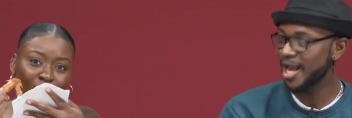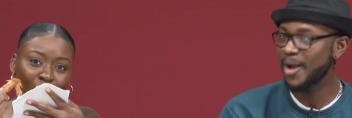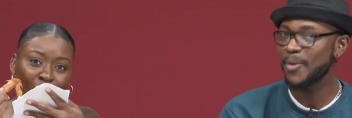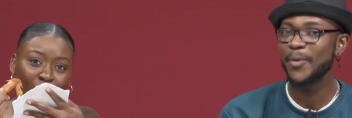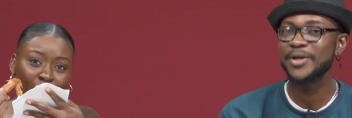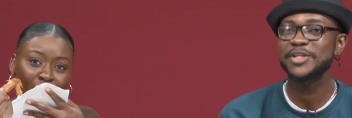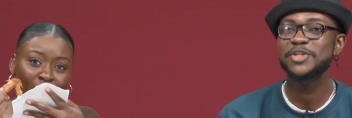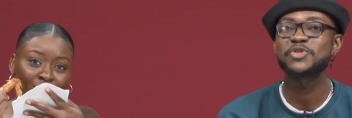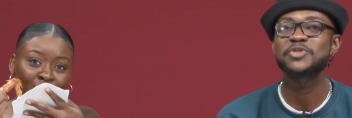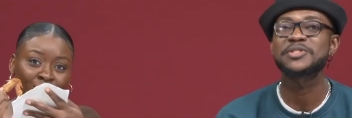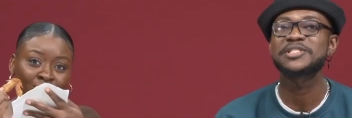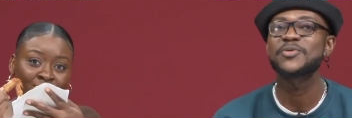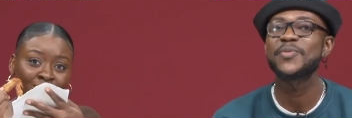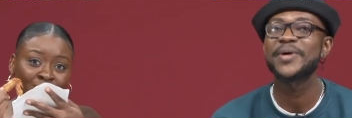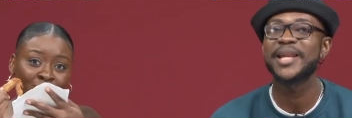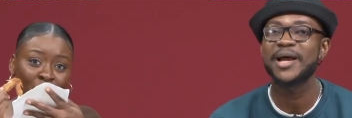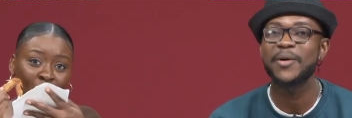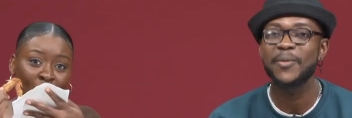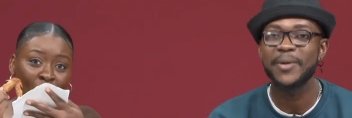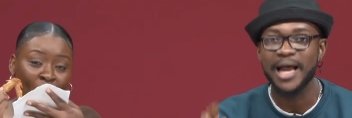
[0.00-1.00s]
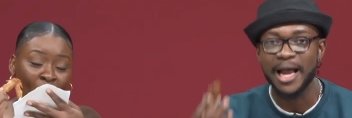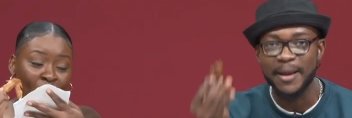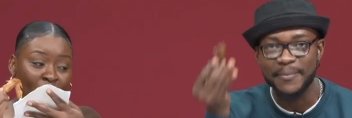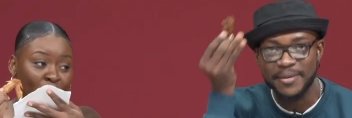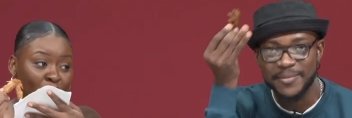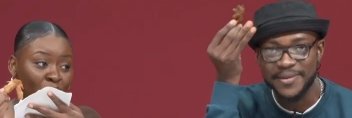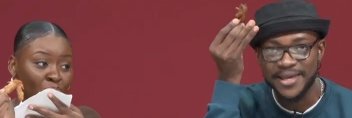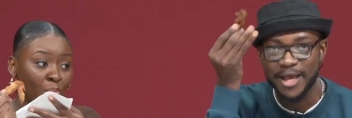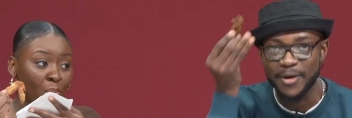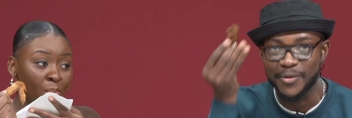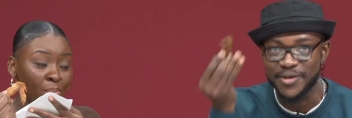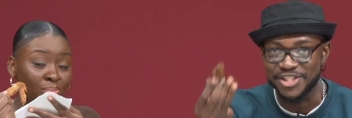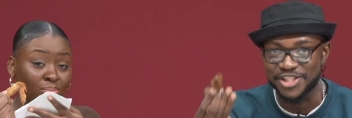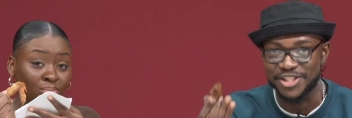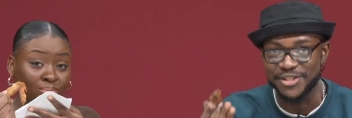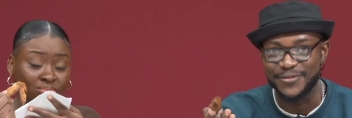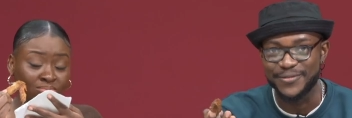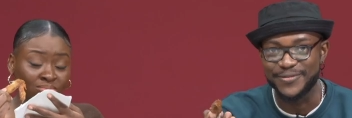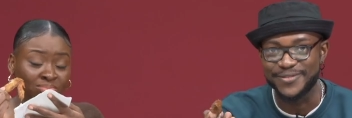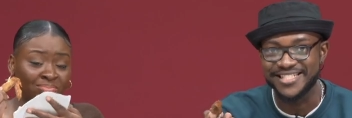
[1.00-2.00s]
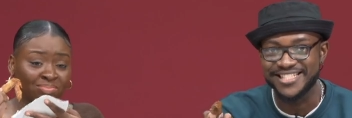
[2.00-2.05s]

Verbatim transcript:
Speaker 1: I'm waiting to see whether her baby hair is shaved,